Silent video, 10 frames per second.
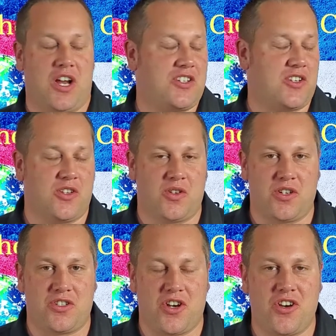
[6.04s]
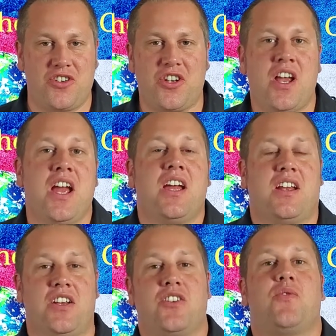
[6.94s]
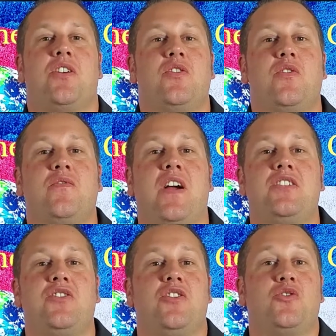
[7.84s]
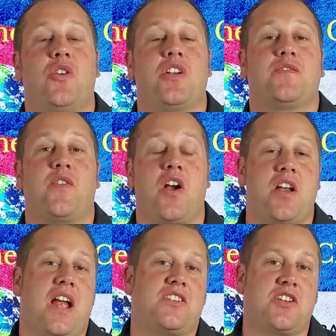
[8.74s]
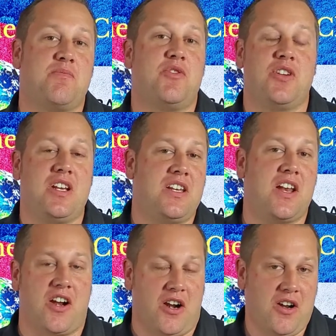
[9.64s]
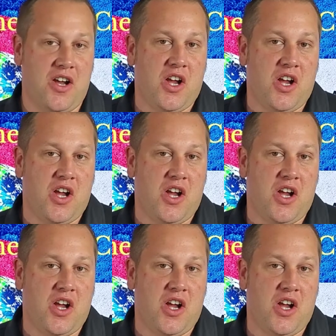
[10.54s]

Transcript: Grace of the Lord Church, and I just wanted to invite you to join us for our next community dinner.